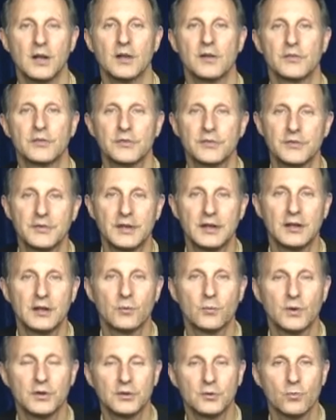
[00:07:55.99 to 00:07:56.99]

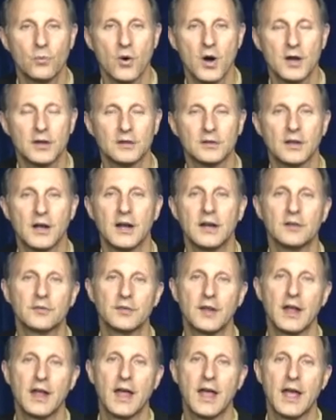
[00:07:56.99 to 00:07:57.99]
seeing what you want in life
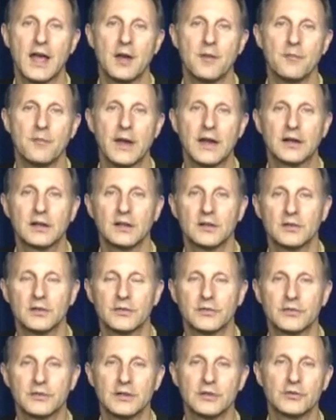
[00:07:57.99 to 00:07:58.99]
and making
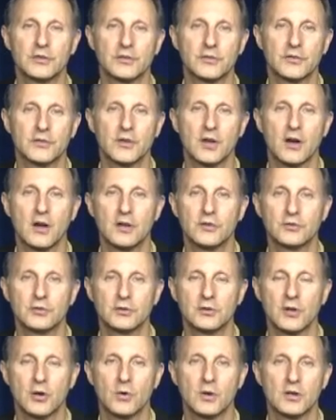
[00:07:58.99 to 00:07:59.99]
decisions as you
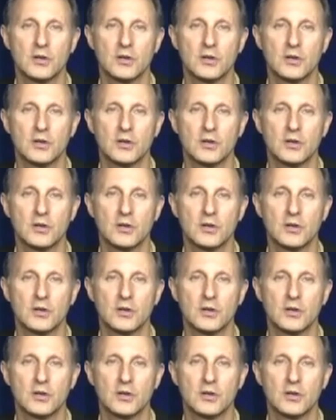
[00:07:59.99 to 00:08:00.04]
go